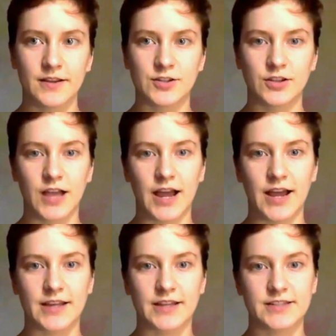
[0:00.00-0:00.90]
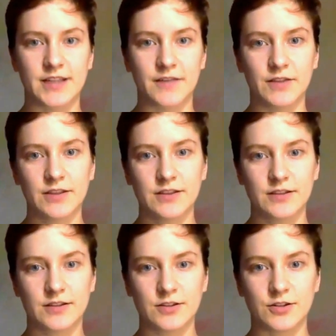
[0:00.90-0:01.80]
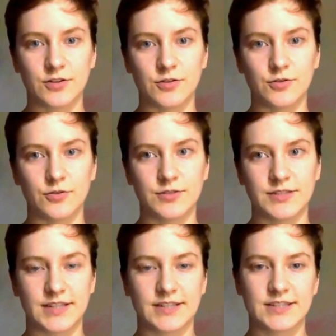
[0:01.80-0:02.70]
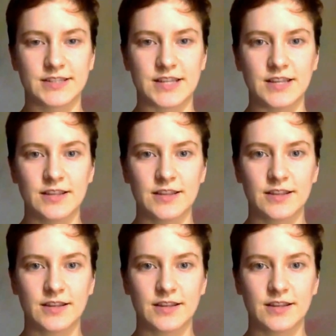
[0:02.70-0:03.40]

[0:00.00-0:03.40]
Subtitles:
July 7th to 16th,